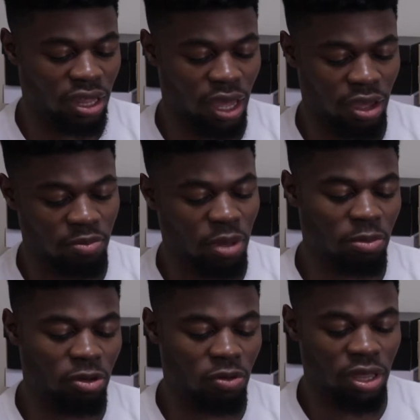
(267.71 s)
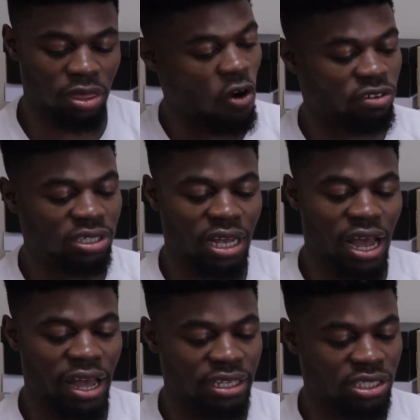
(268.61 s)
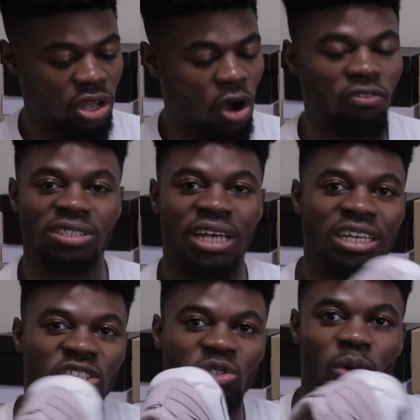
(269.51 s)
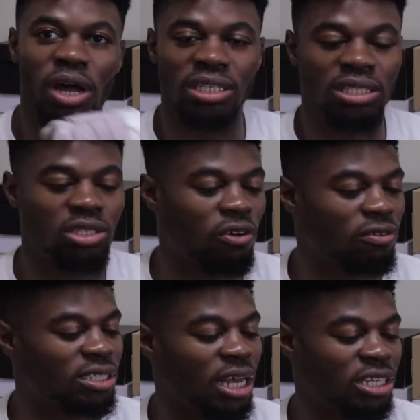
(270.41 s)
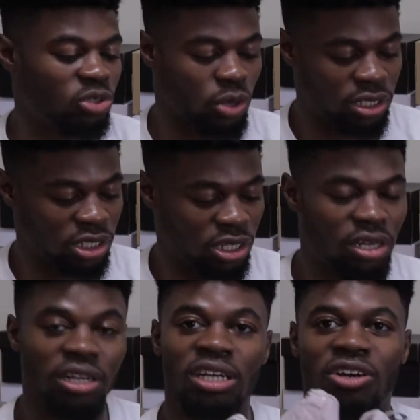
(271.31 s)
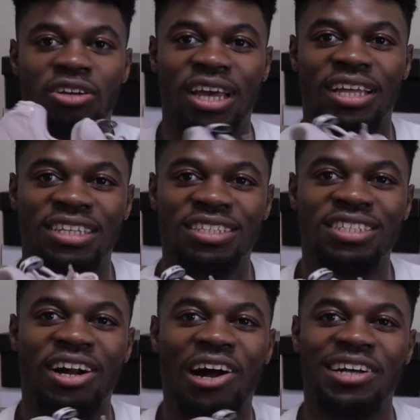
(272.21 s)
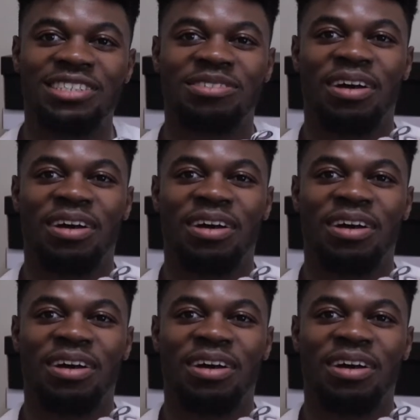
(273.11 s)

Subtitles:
like maybe with oversized sweats, oversized sweatshirt. So yeah, these are awesome.